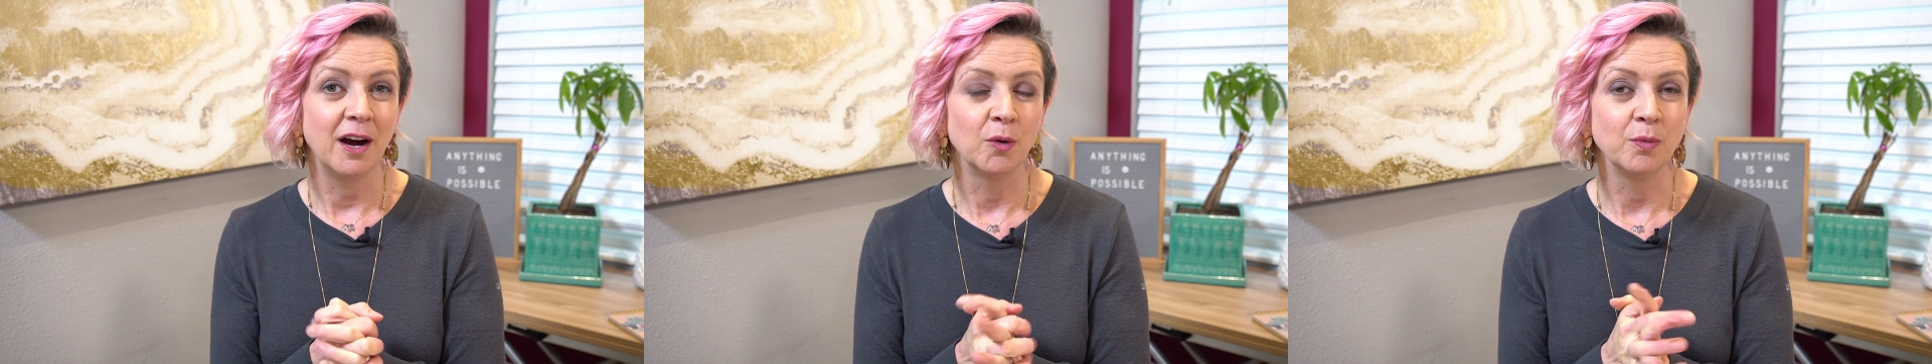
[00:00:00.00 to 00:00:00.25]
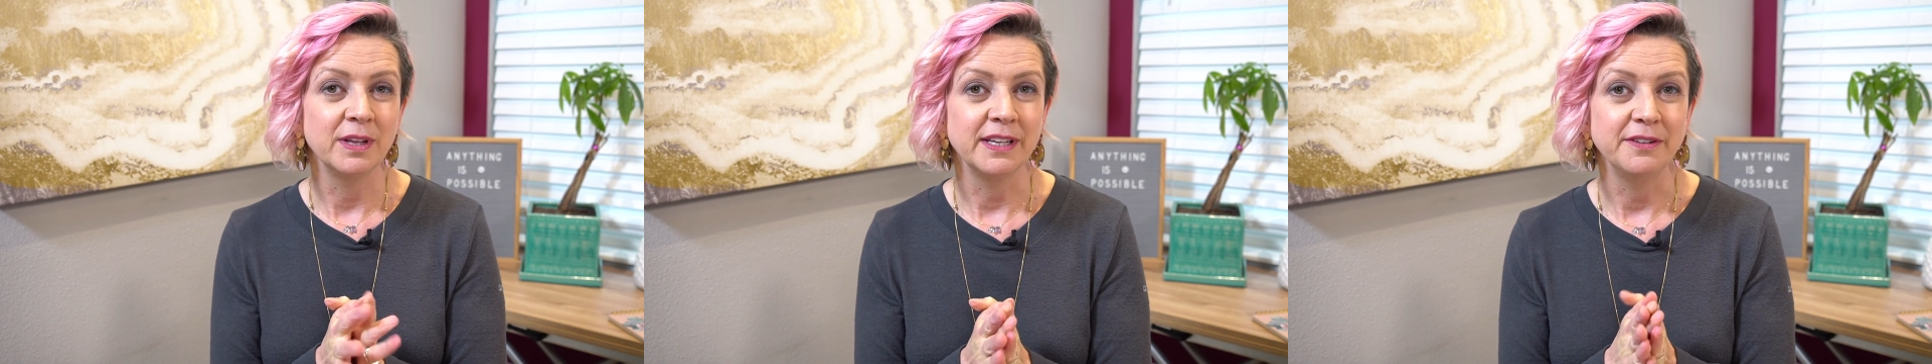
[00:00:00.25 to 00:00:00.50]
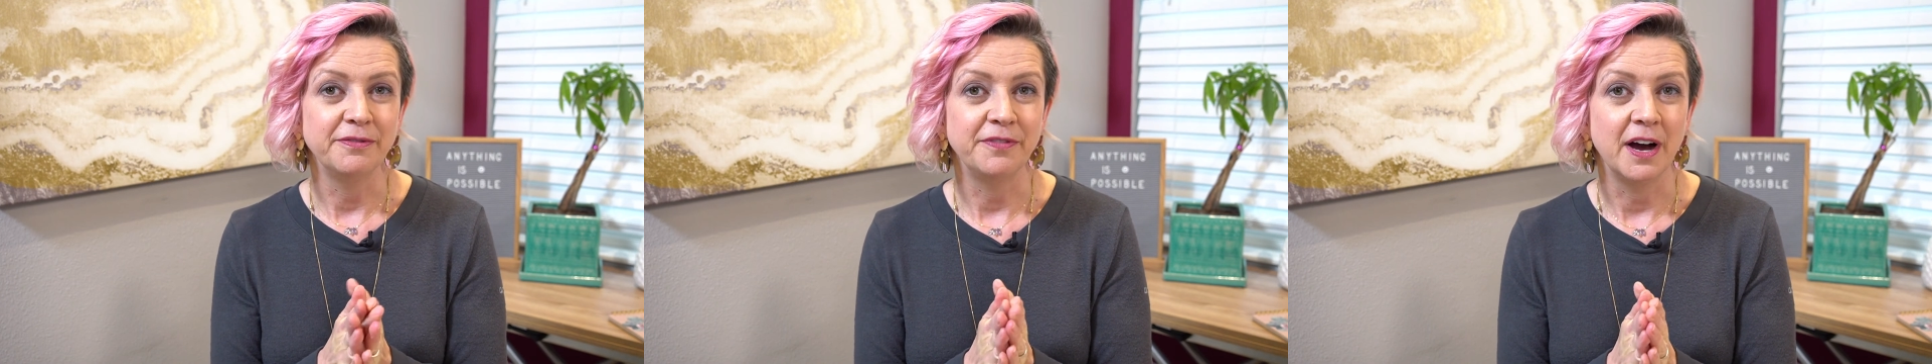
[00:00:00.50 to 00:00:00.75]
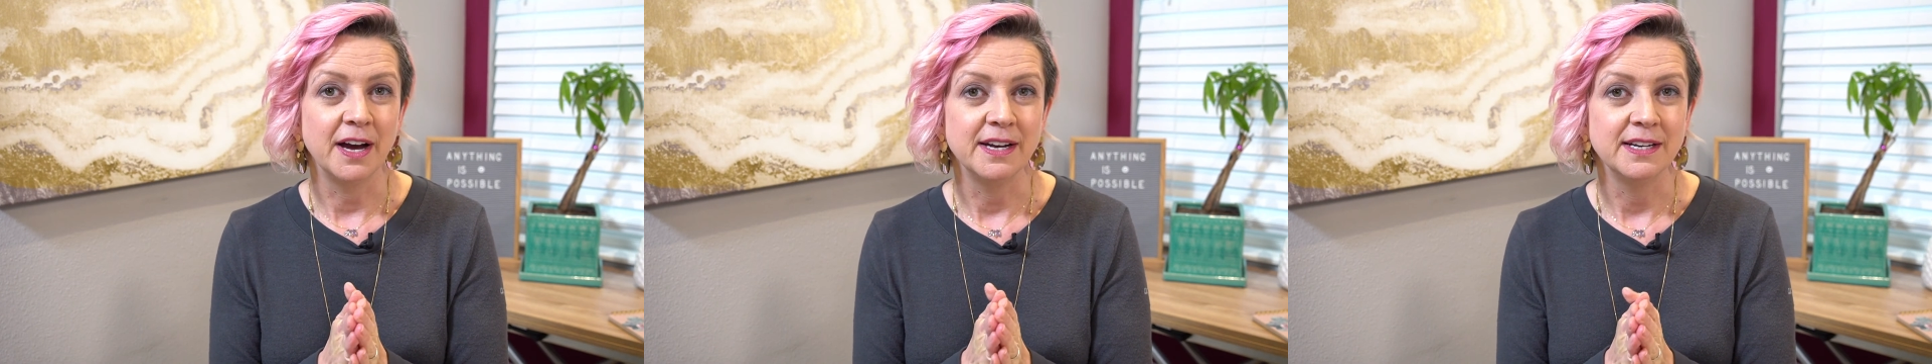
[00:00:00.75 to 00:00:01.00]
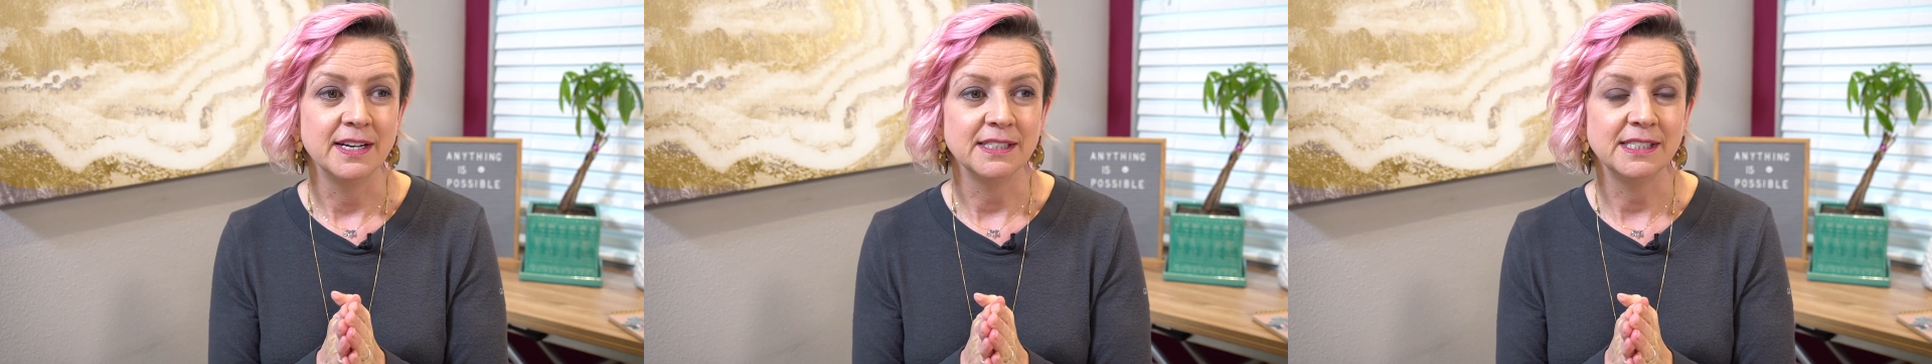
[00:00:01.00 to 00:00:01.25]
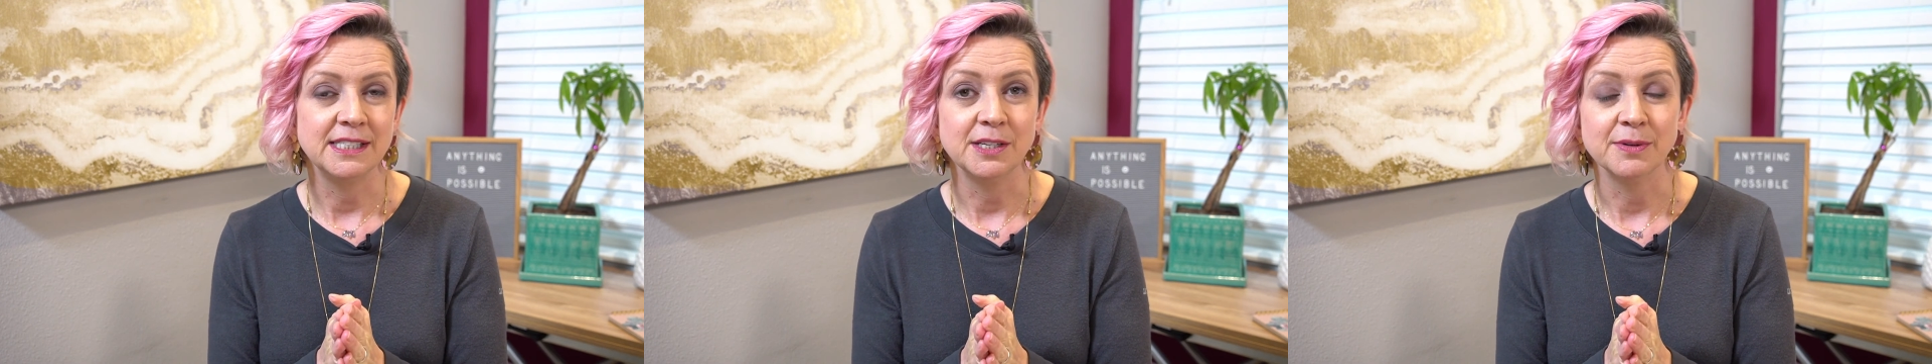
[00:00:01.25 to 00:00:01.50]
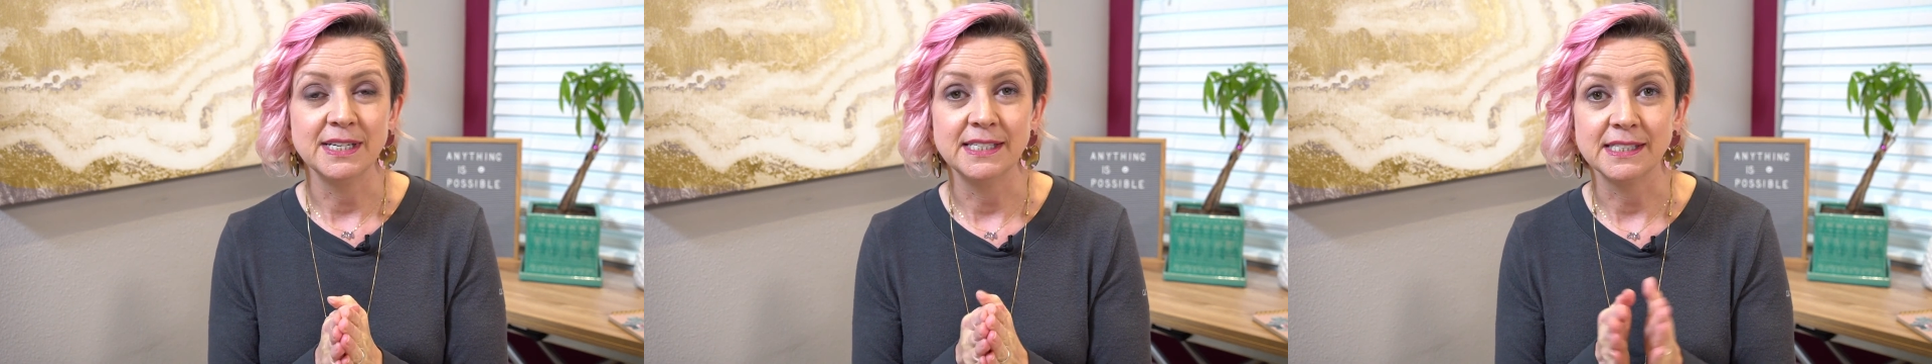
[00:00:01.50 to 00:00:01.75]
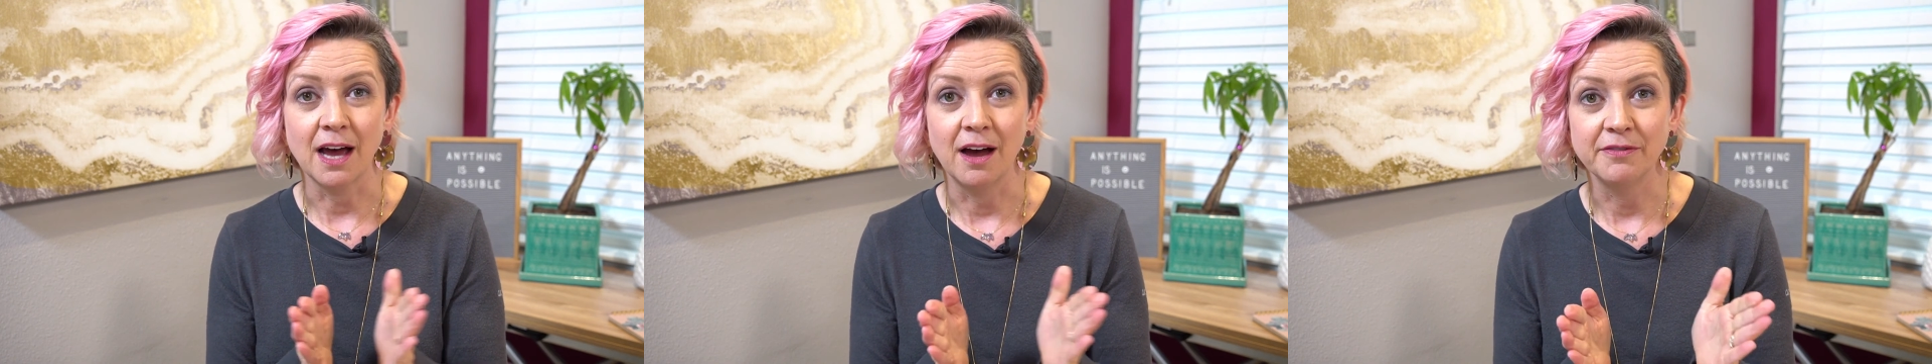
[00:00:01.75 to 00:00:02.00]
a really fun
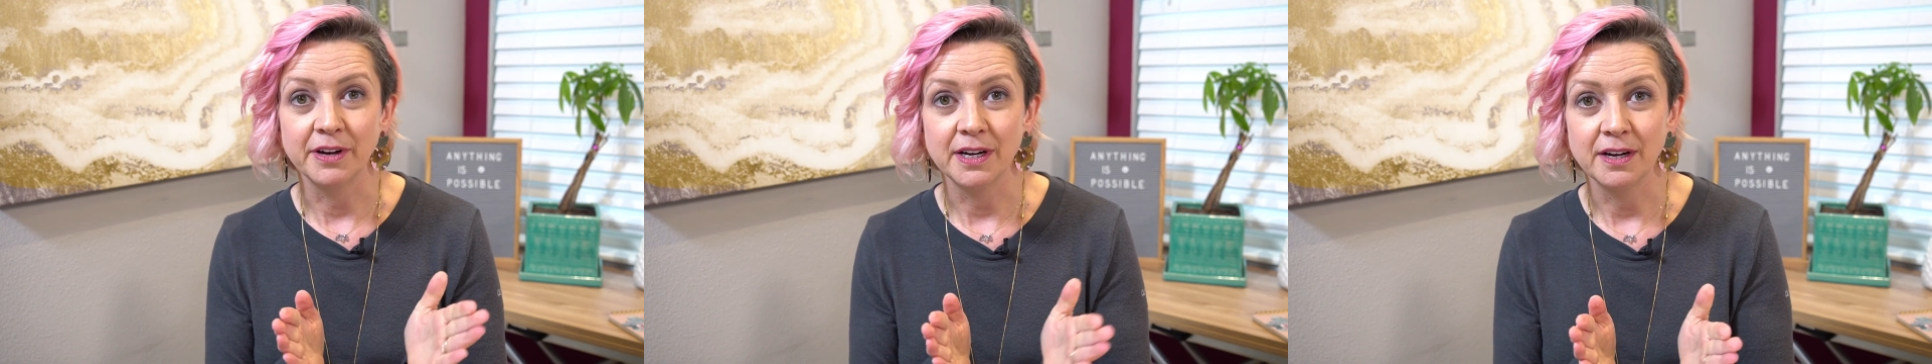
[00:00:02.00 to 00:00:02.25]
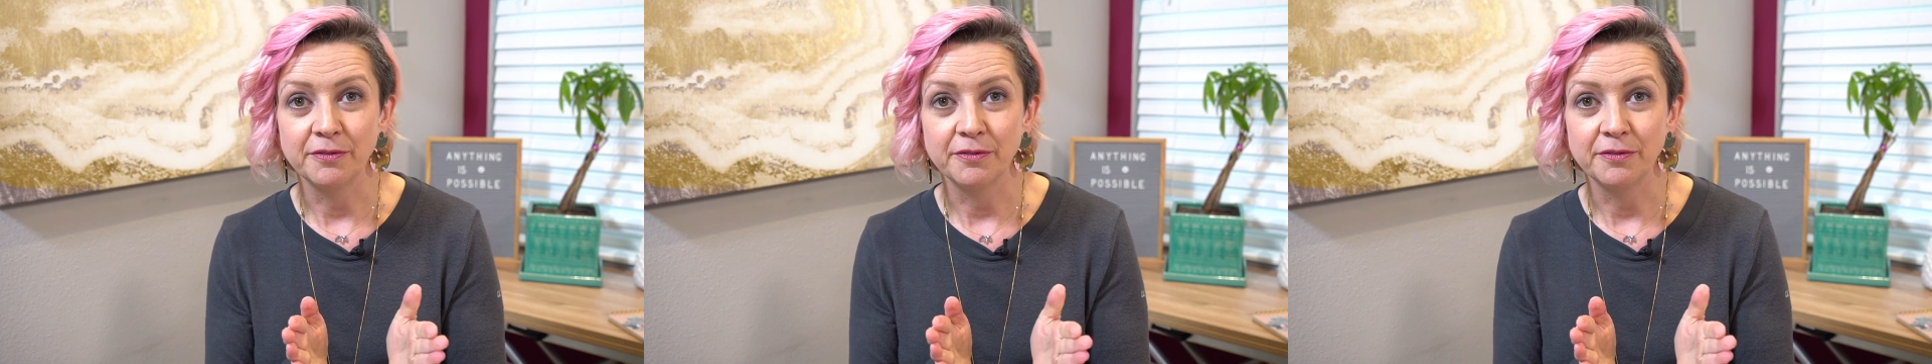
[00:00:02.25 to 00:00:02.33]
series of